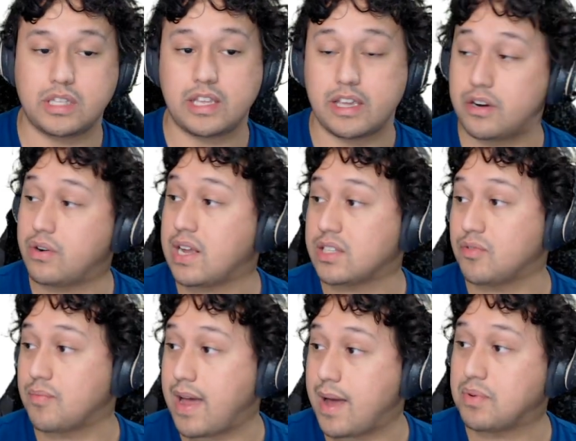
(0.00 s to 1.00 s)
the interactive
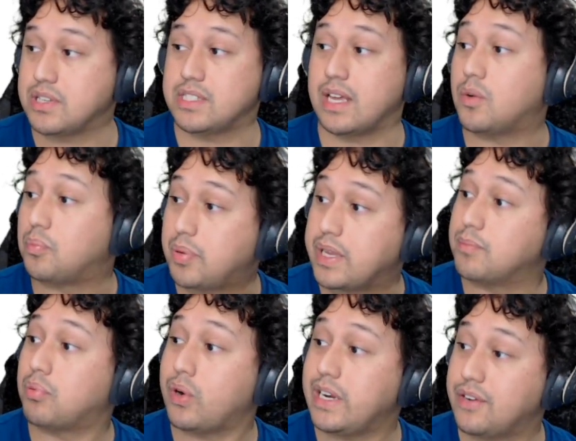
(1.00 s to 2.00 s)
map, because that'll
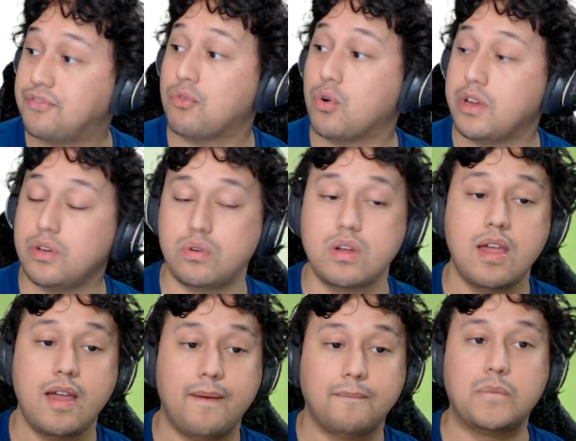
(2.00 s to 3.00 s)
pinpoint it for you,
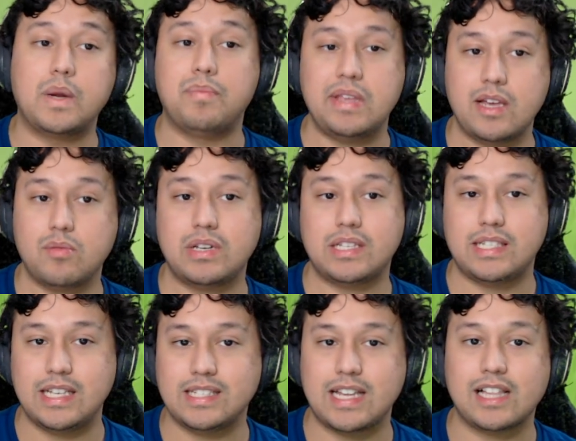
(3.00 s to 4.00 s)
but being able to see
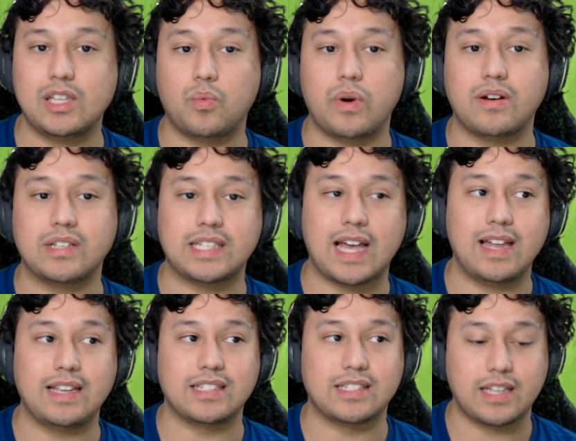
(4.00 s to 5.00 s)
exactly where it's at
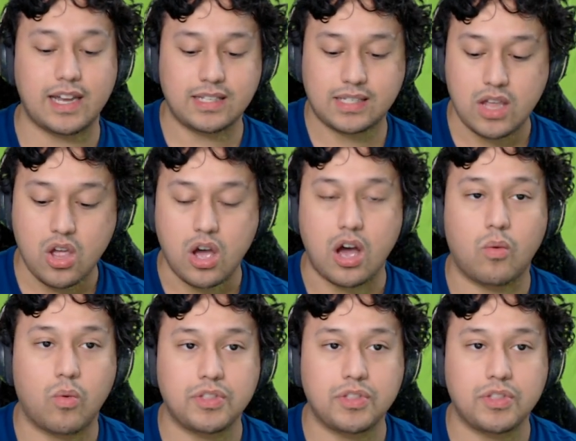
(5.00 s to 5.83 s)
is nice. One